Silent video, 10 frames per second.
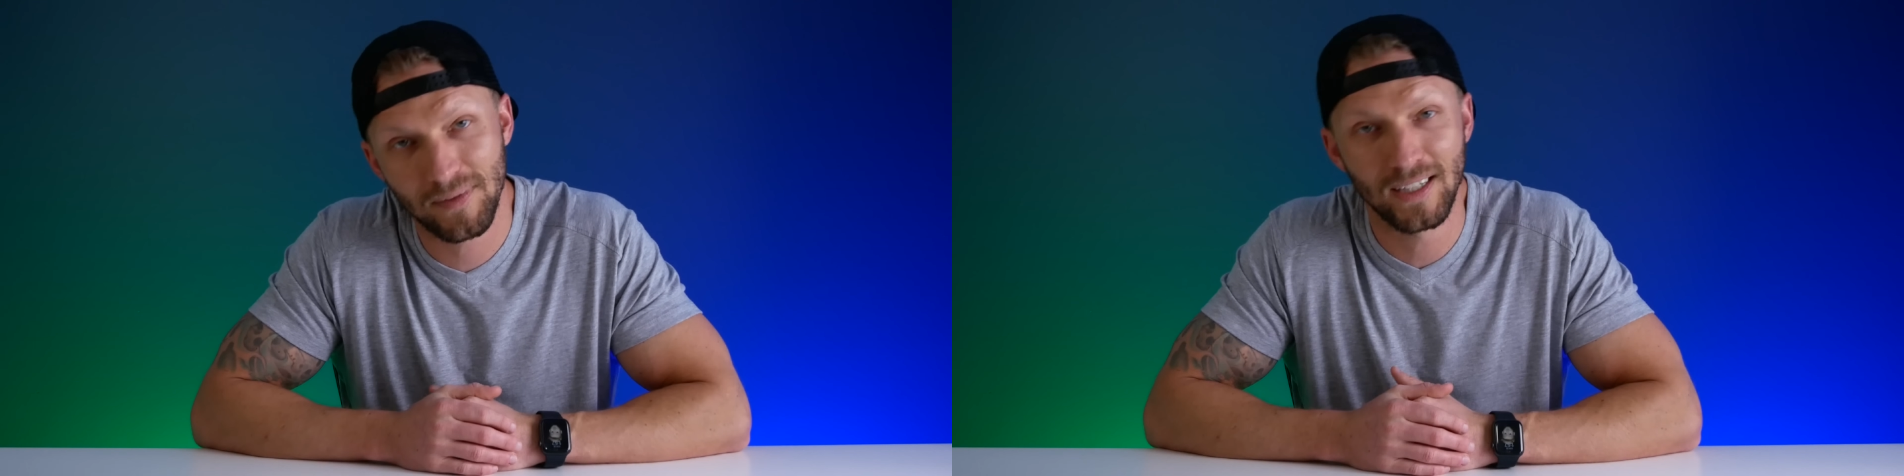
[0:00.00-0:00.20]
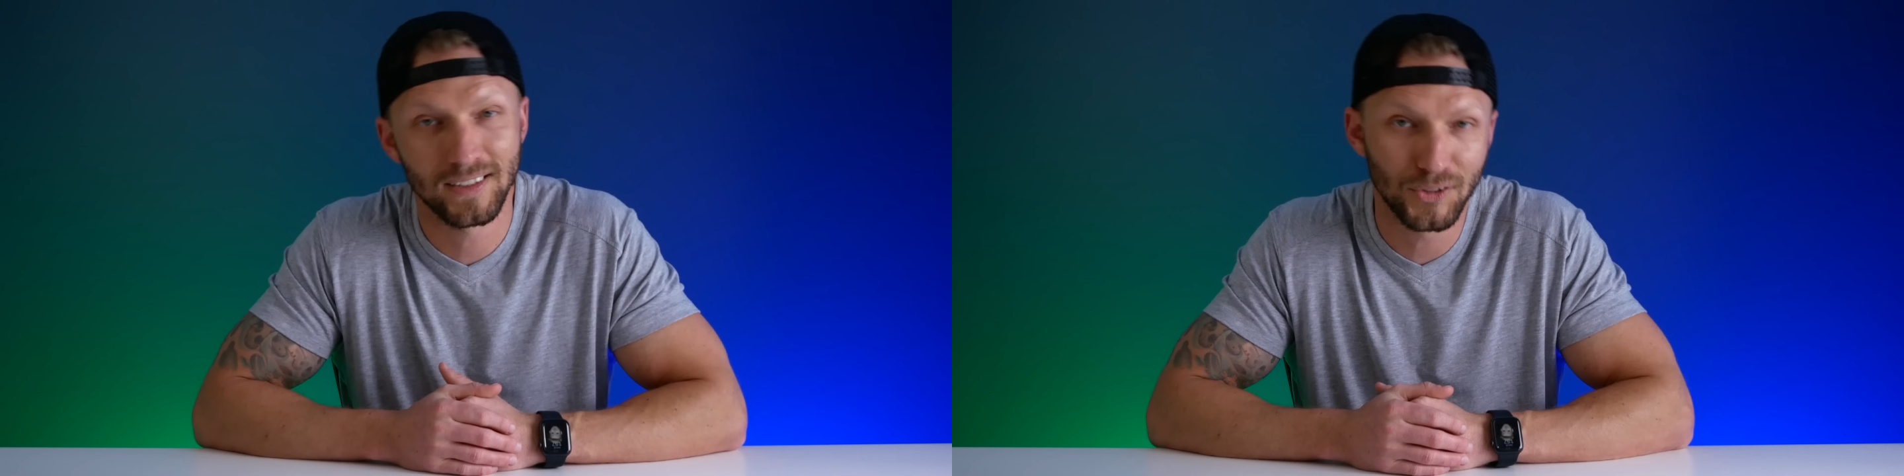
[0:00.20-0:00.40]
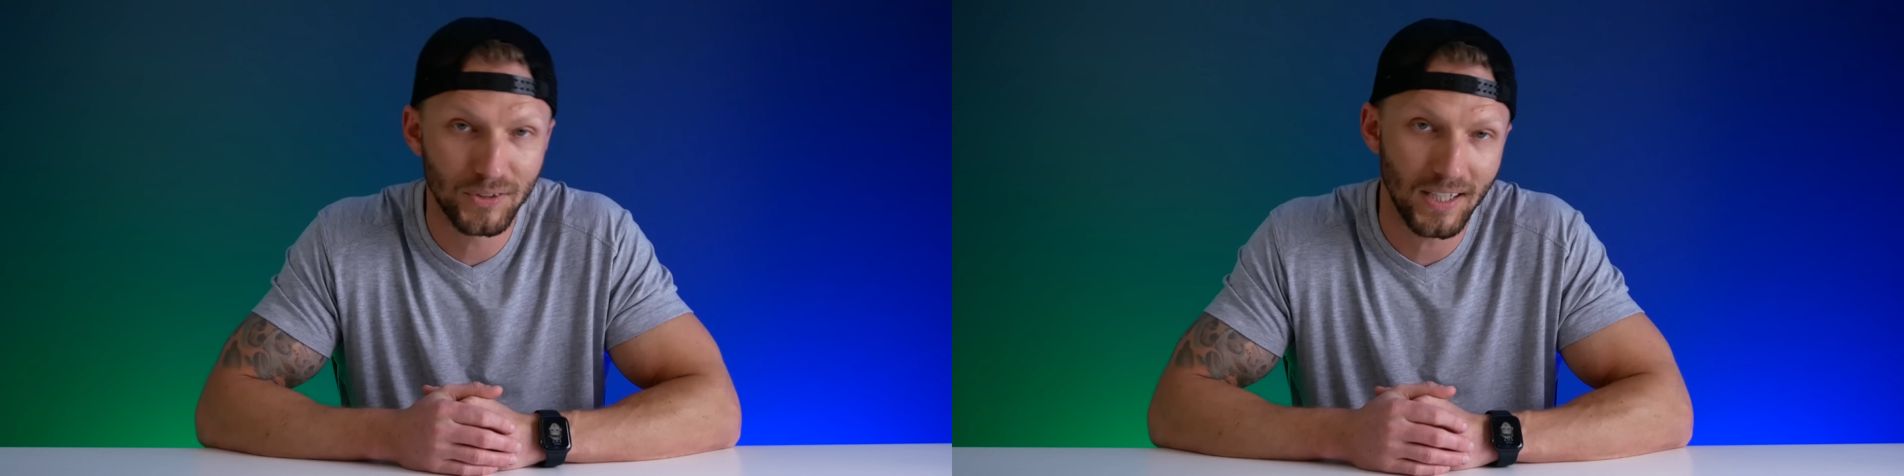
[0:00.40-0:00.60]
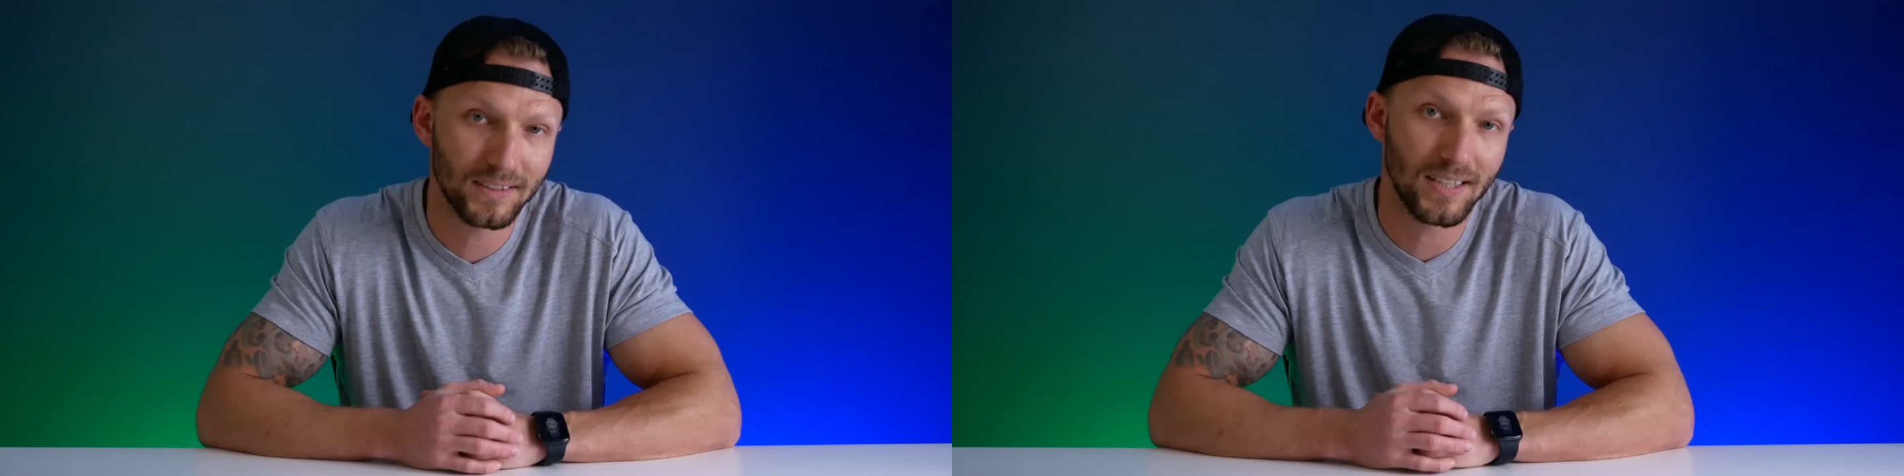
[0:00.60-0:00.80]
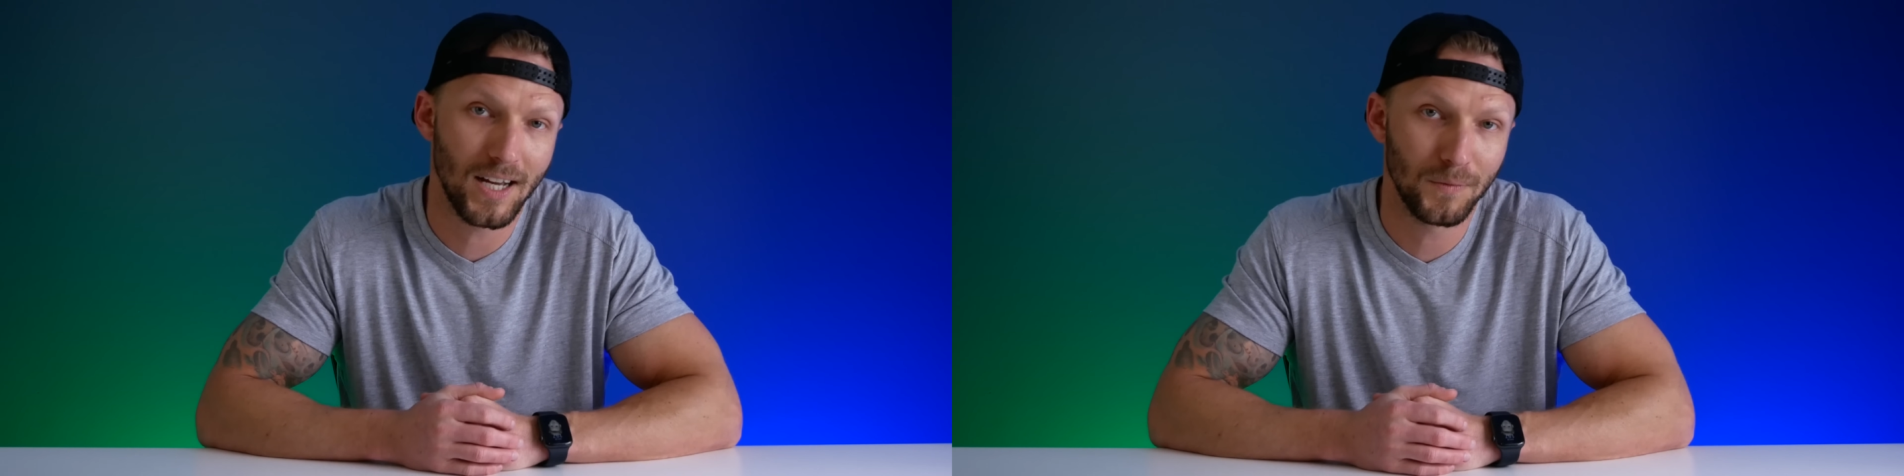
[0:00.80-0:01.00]
and until
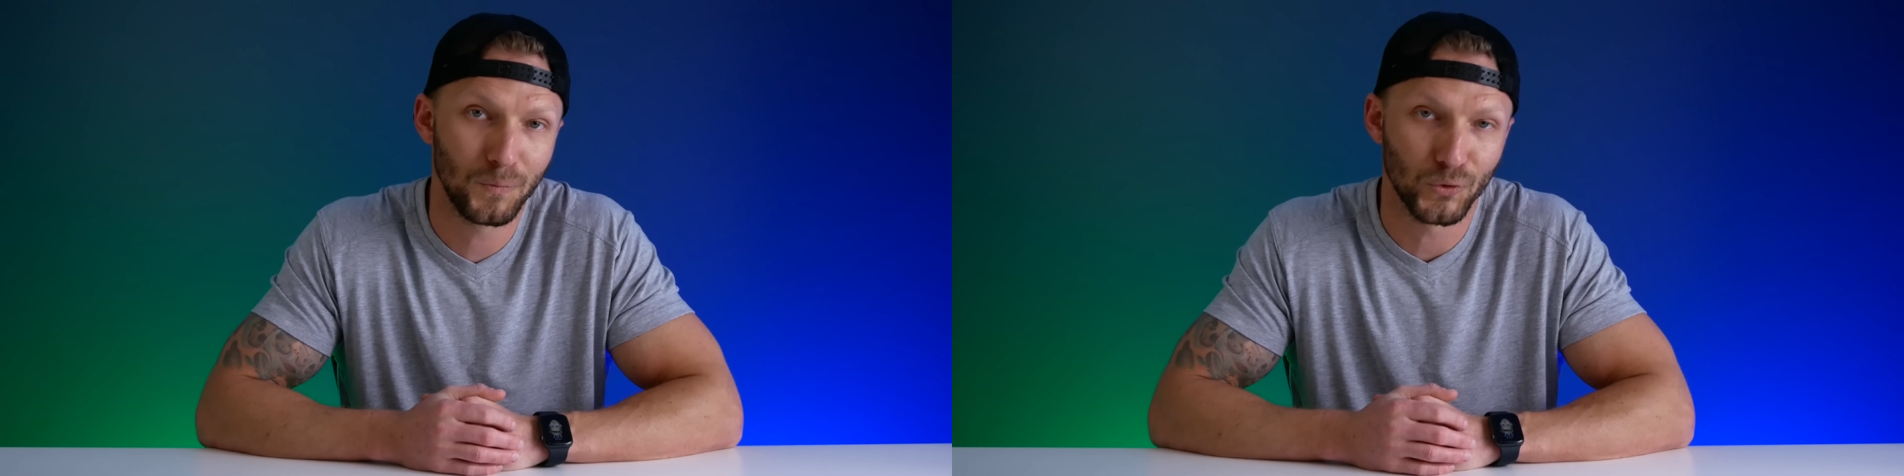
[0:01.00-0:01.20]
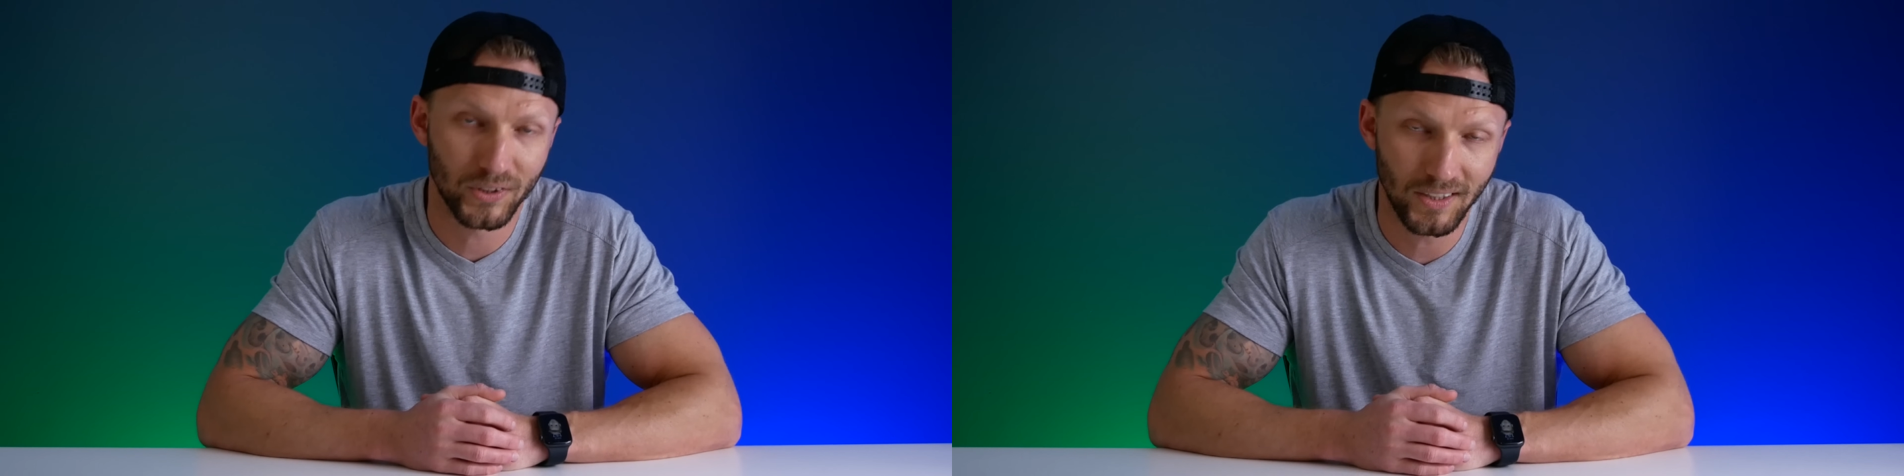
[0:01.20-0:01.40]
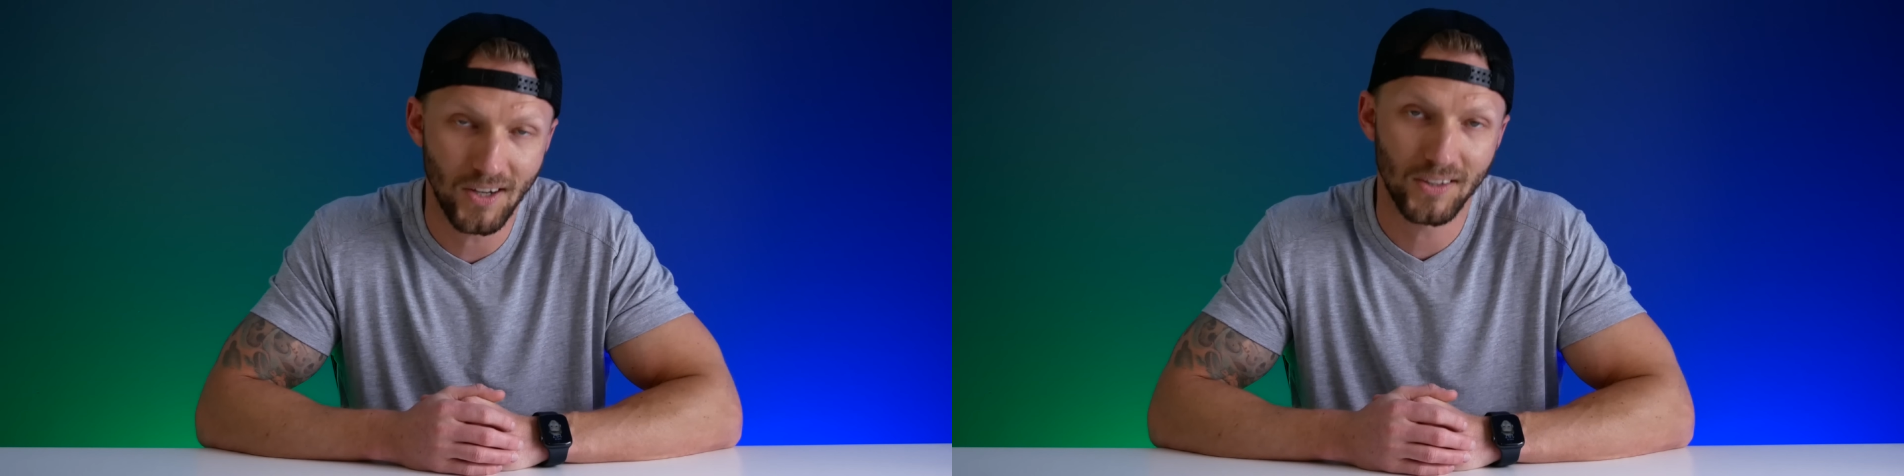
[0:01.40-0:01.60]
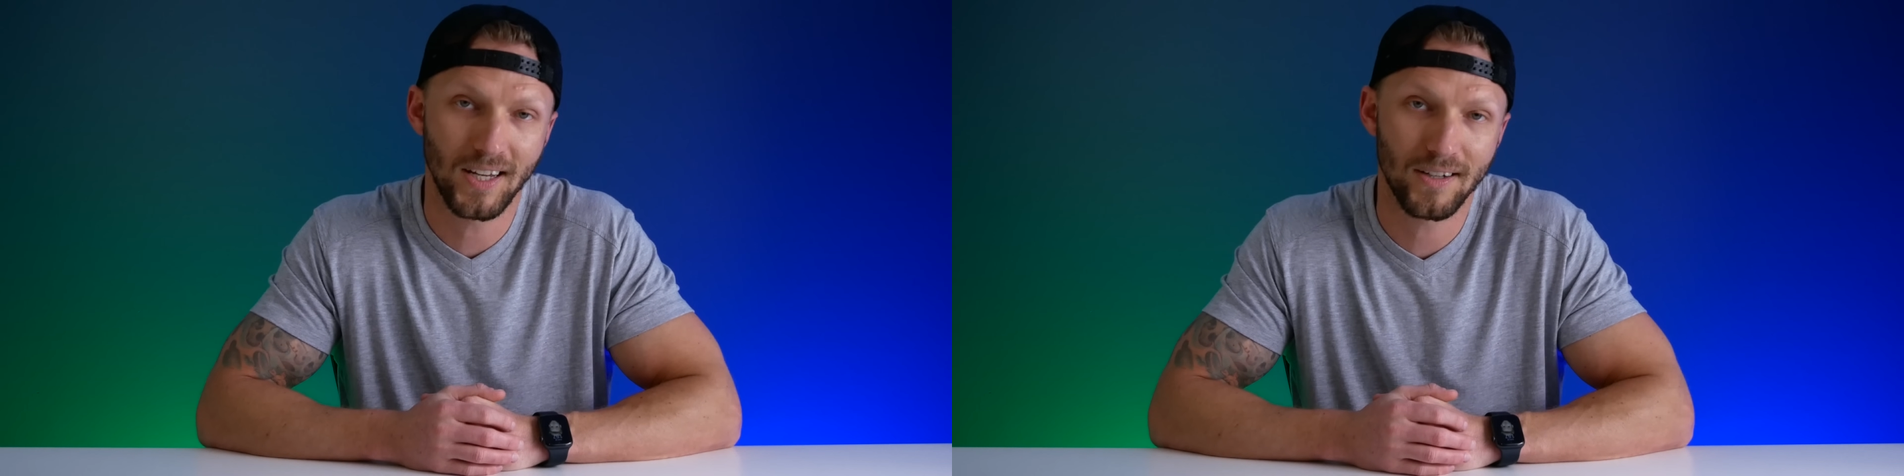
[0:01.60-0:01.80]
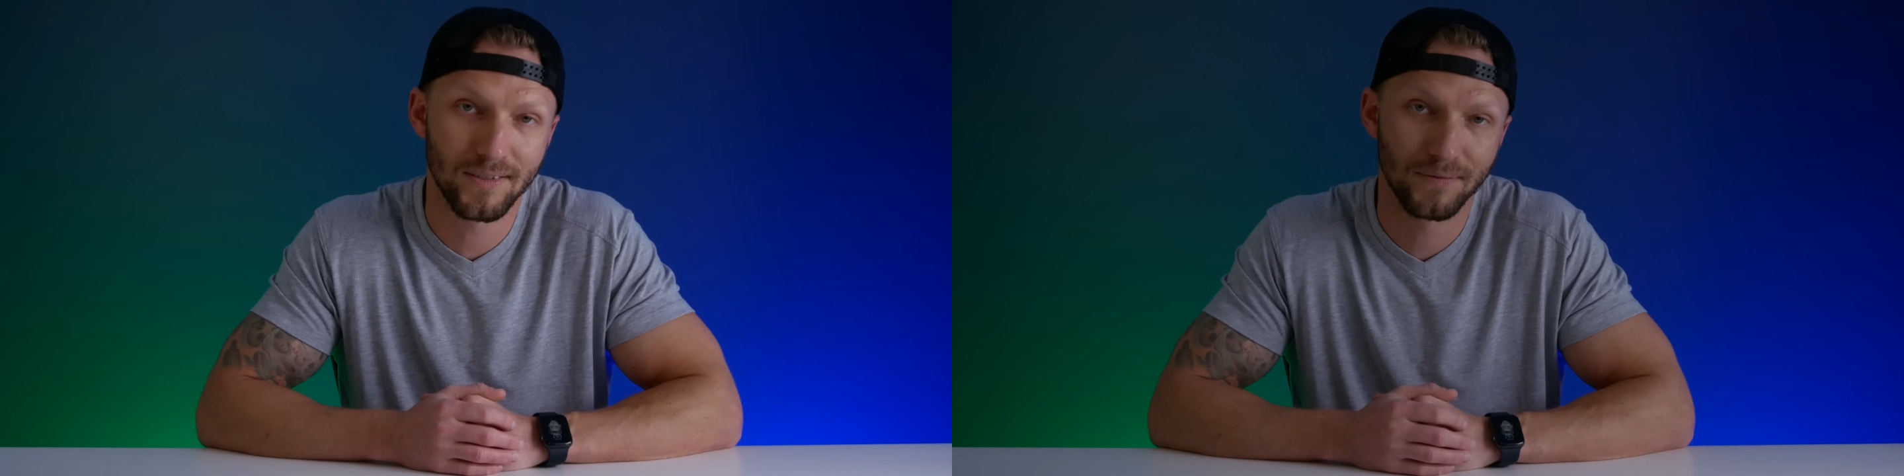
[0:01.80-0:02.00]
next time, we'll see y'all
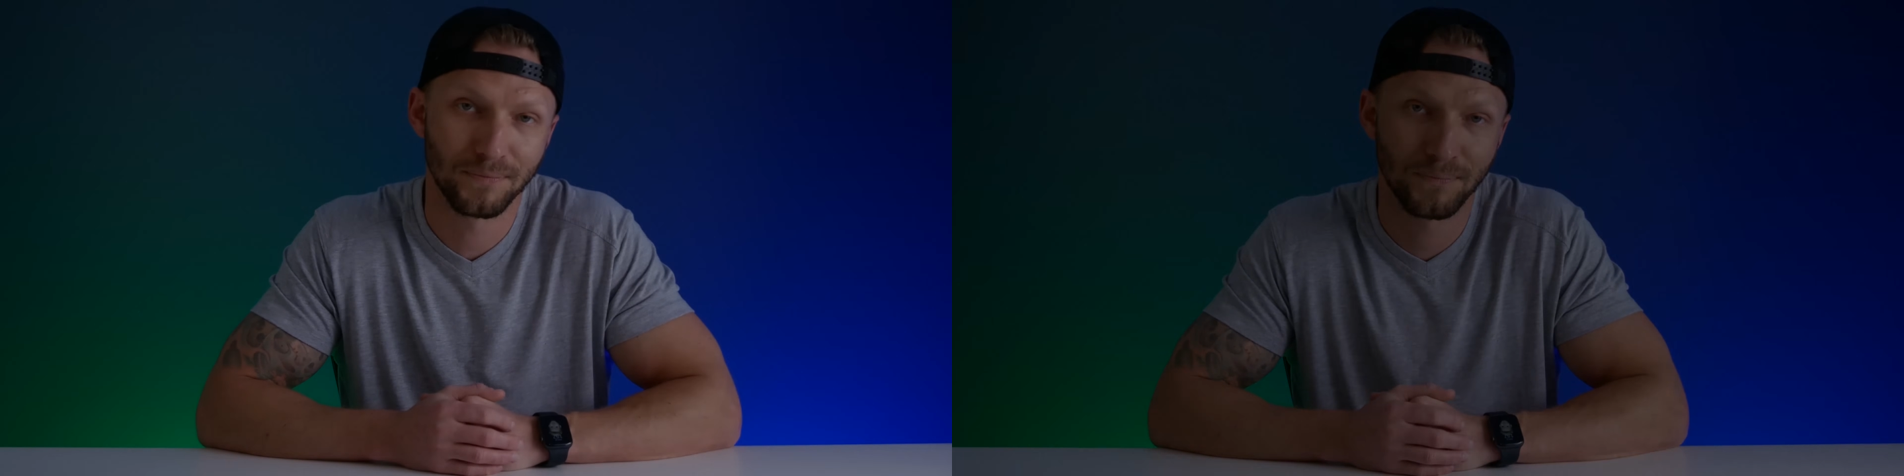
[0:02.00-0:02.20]
later.